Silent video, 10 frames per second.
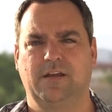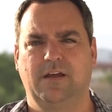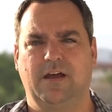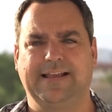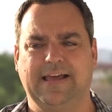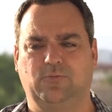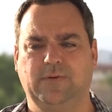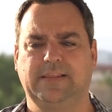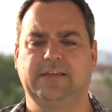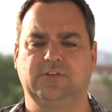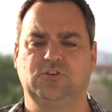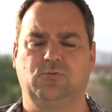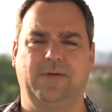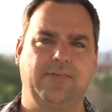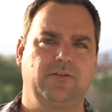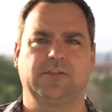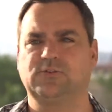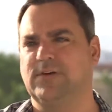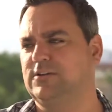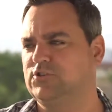I got really into, rather than
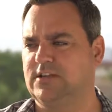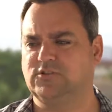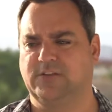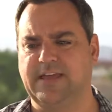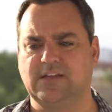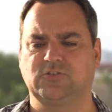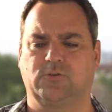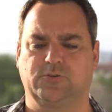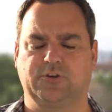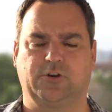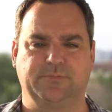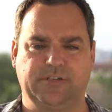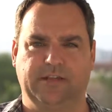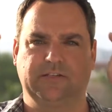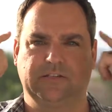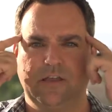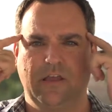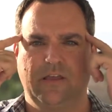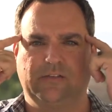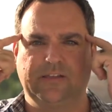trying to change all the external circumstances,
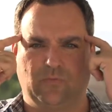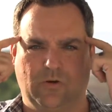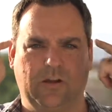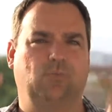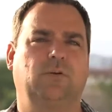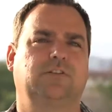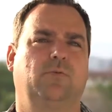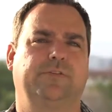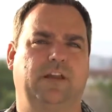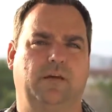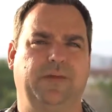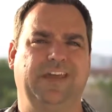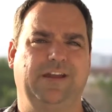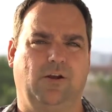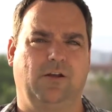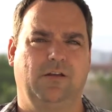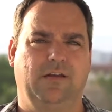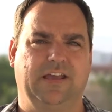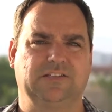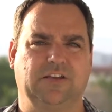let's work on what's going on up here
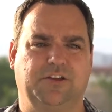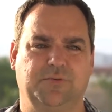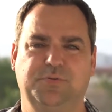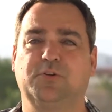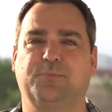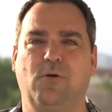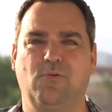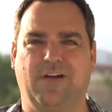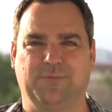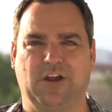as a computer programmer, I